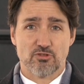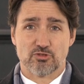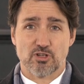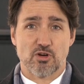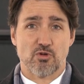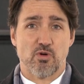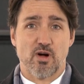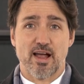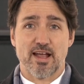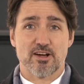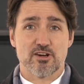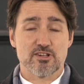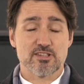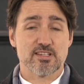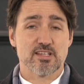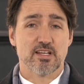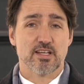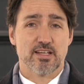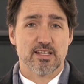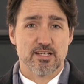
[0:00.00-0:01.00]

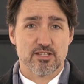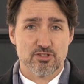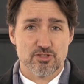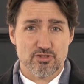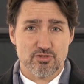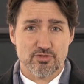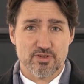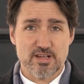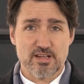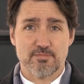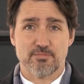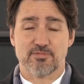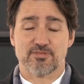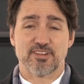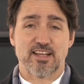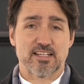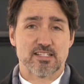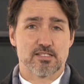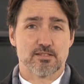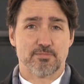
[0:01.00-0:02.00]
requires extreme
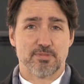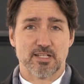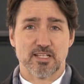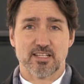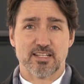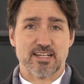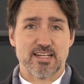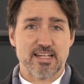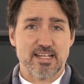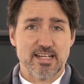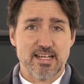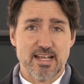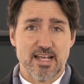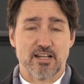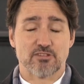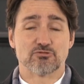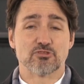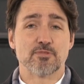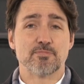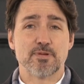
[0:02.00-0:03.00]
flexibility
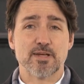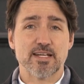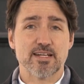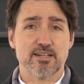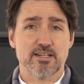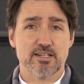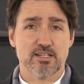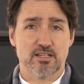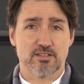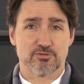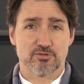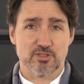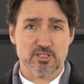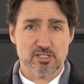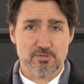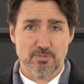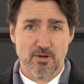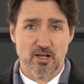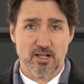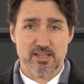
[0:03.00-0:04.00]
and rapidity of
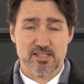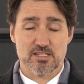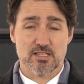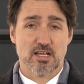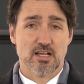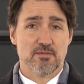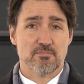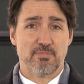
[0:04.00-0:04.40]
response